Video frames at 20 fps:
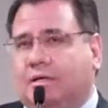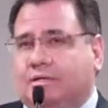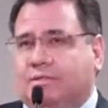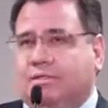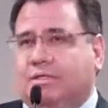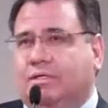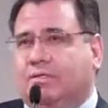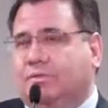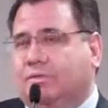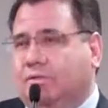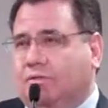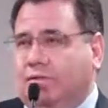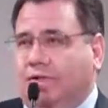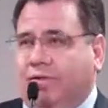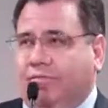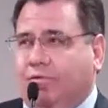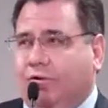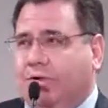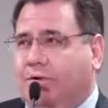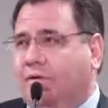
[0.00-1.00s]
send to the
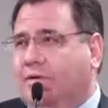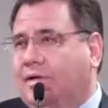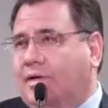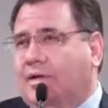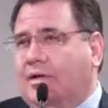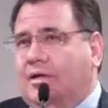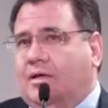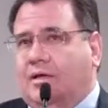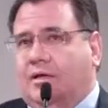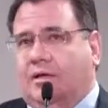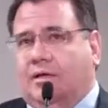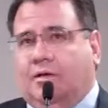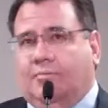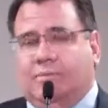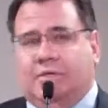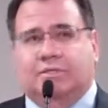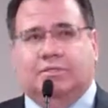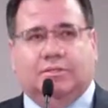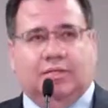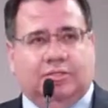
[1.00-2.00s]
governor a
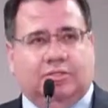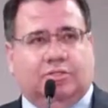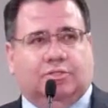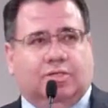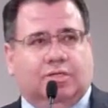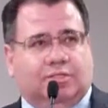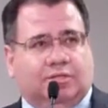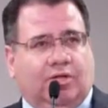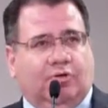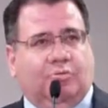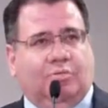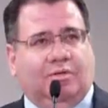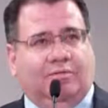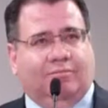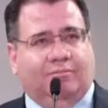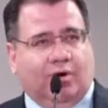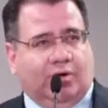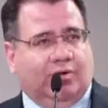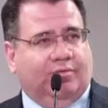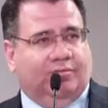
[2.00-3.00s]
piece of legislation that would be
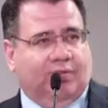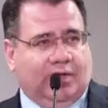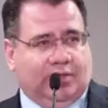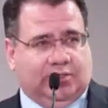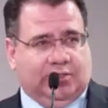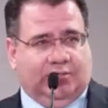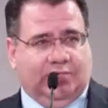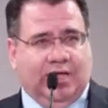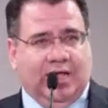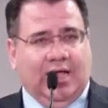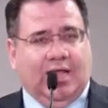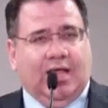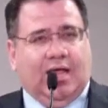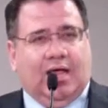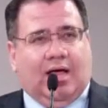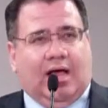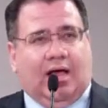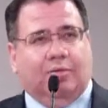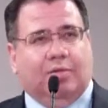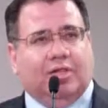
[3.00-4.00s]
very effective.
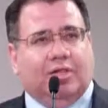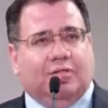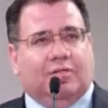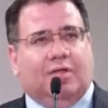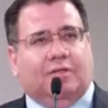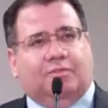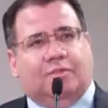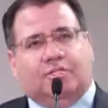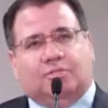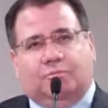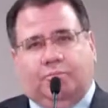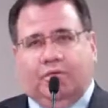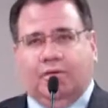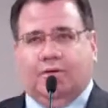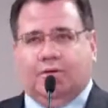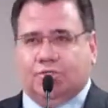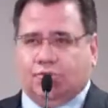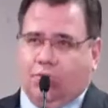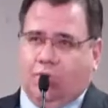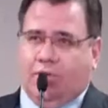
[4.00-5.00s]
I really think this
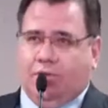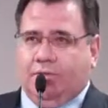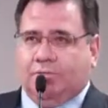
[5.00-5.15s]
bill is one of